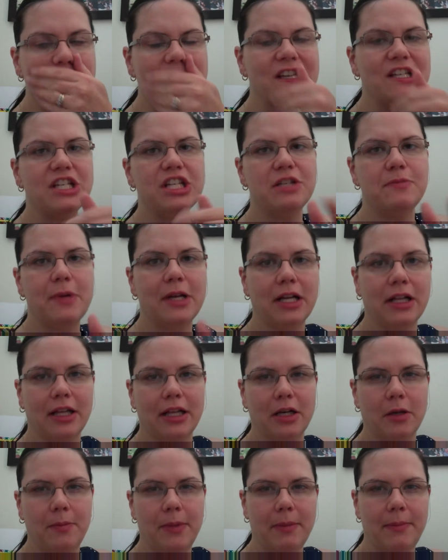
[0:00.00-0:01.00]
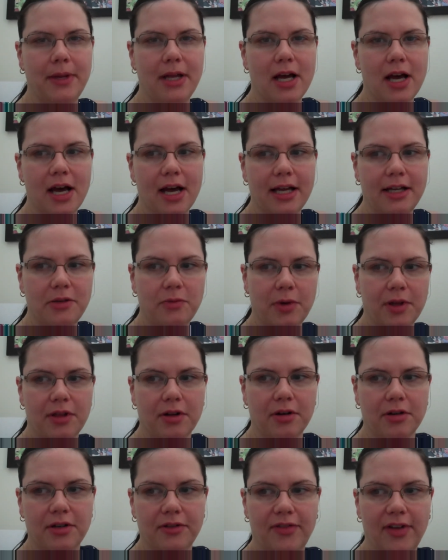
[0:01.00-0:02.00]
she's been a little bit behind with
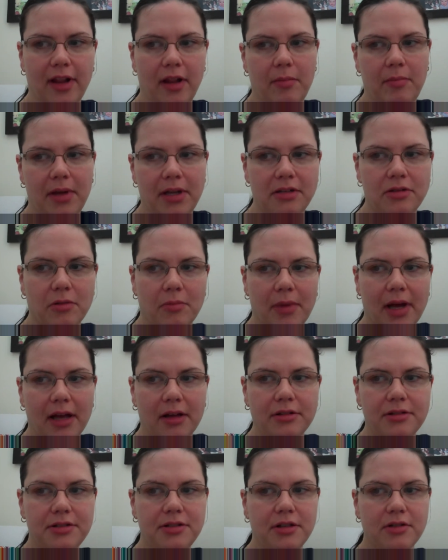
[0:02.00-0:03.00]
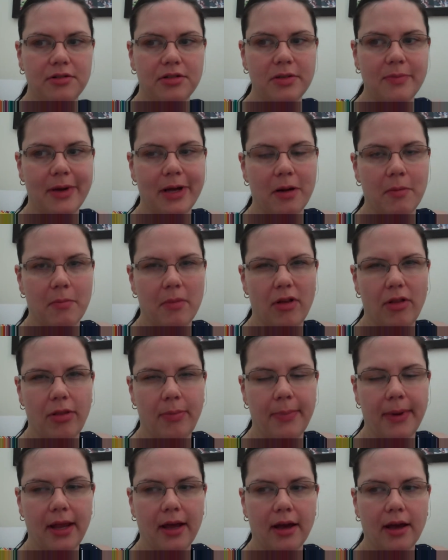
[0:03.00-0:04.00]
her developmental milestones, about a month
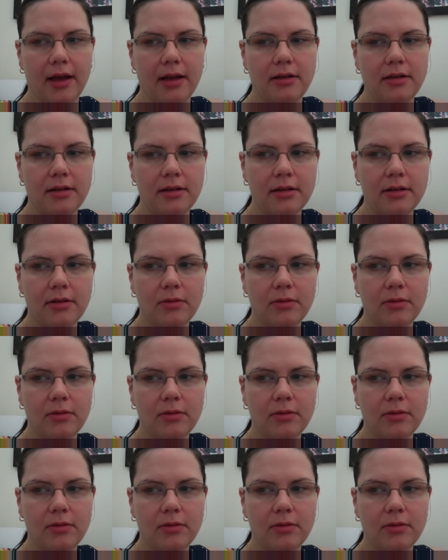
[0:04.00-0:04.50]
behind,